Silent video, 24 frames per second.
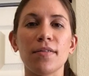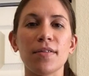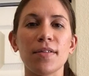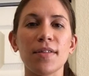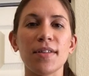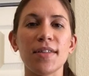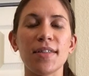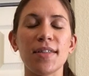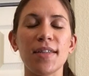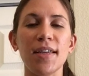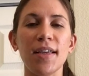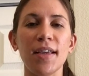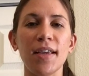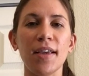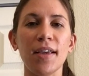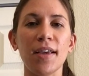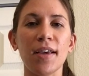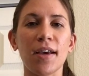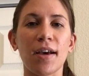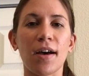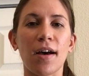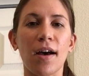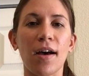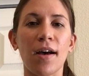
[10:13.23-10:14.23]

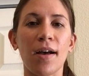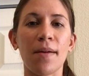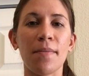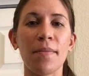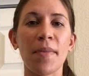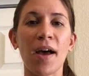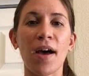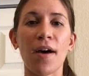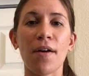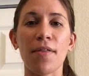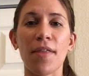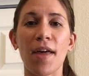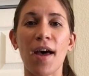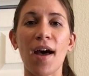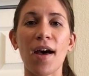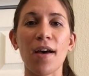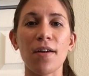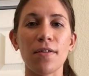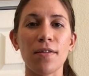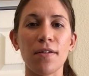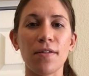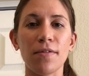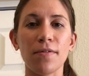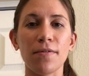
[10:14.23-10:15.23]
see how
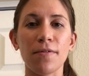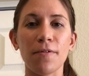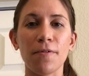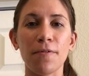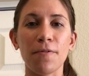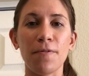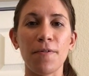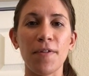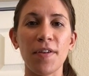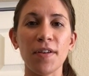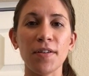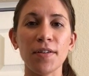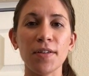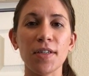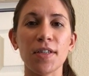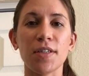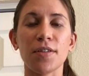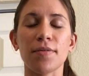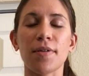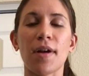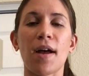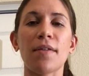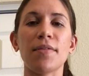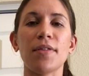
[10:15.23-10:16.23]
that feels
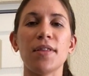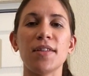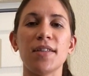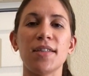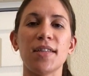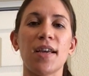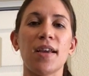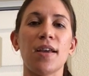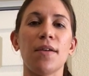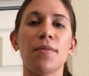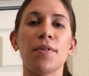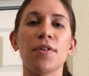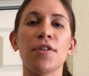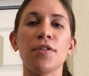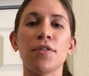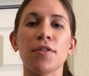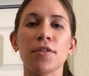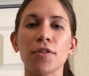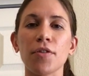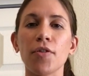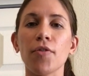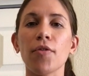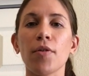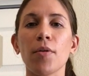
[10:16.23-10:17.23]
throughout the day when you're
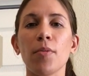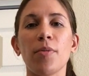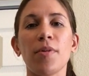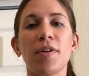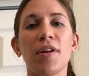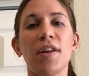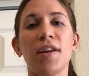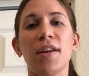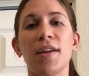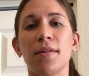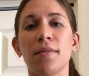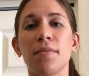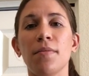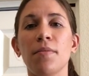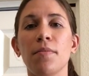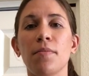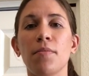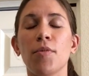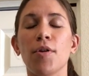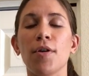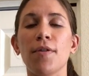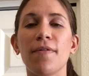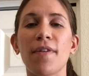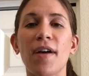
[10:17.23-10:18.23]
incorporating
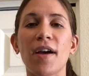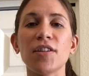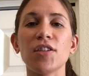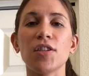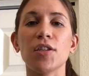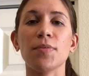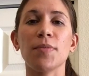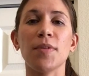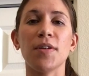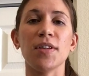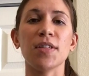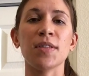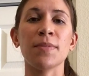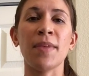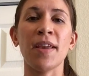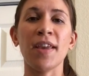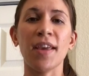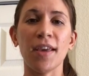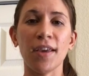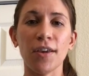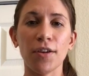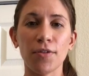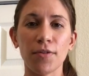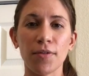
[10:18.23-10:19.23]
more vegetables,
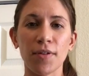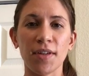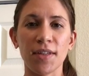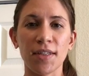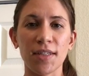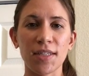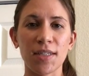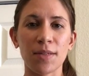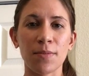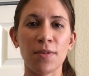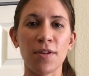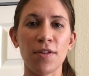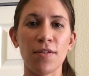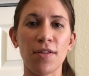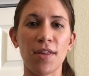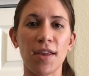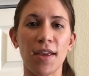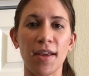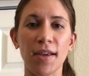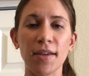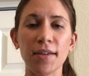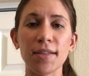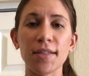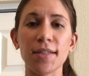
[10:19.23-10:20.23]
making green
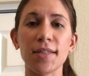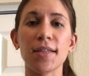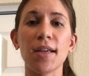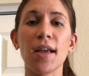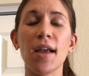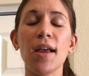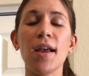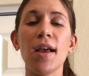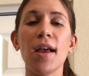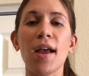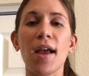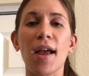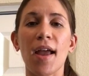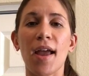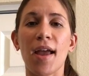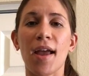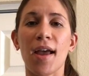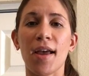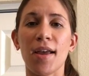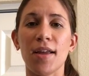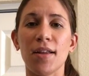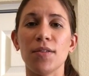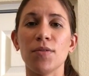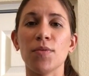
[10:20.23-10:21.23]
smoothies,
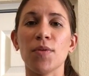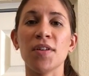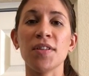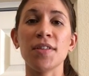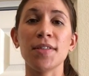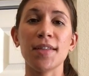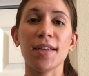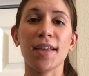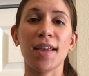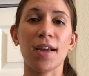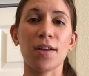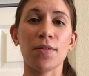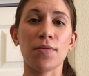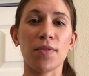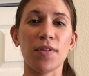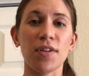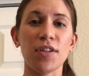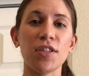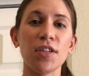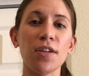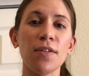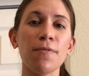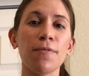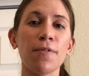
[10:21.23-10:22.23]
and once again,
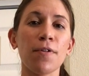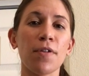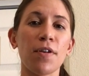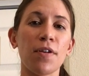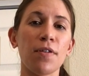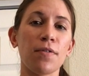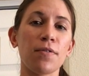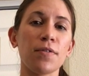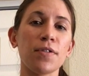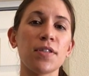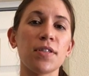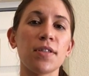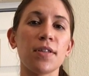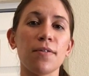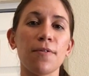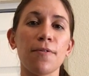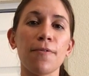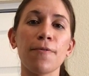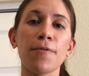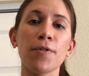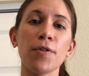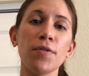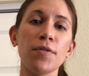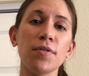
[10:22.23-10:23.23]
reaching for those
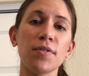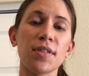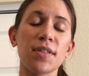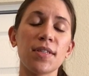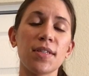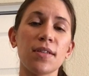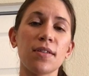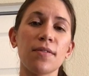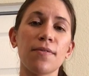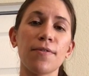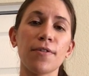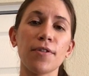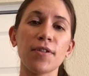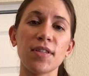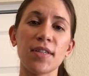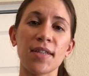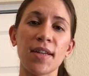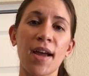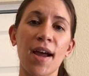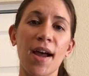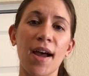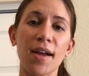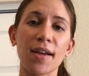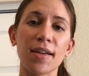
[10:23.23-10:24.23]
fruits for
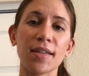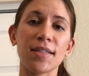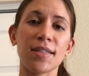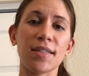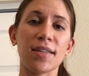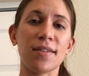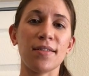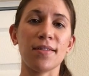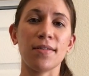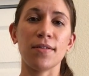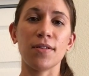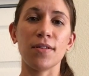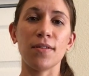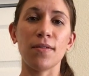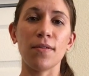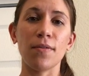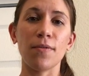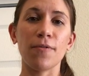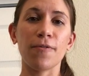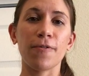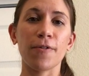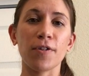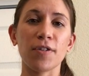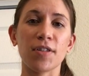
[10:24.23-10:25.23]
snacks and
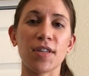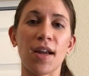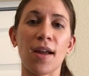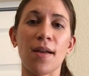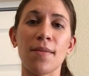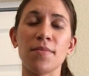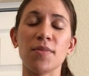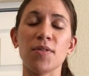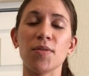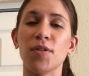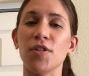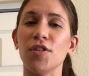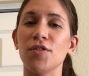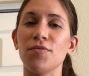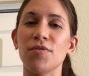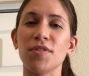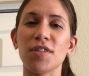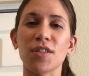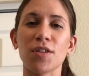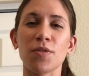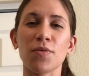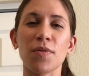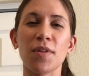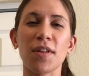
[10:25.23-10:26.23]
for times when you
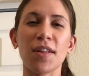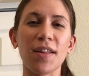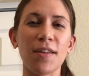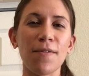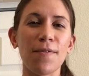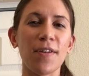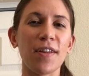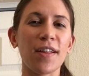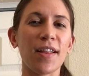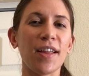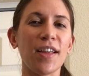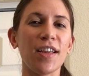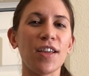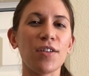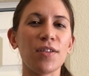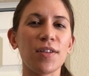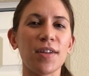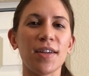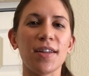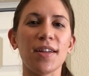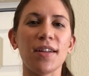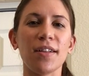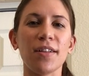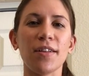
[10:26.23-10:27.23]
just really feel like you
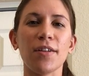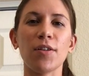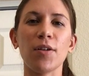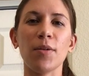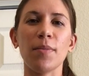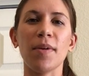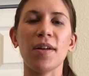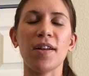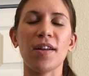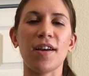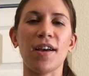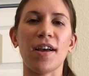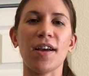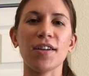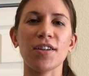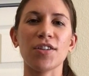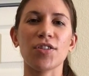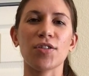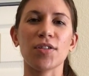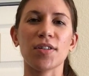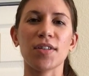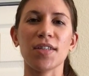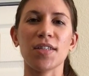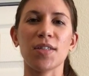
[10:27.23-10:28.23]
need a little bit of
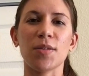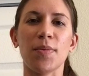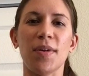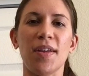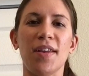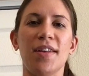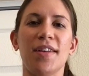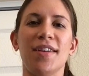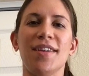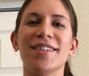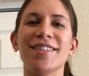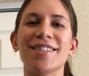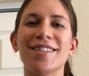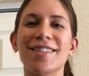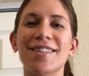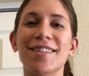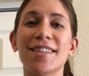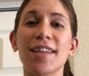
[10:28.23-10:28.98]
extra sweetness.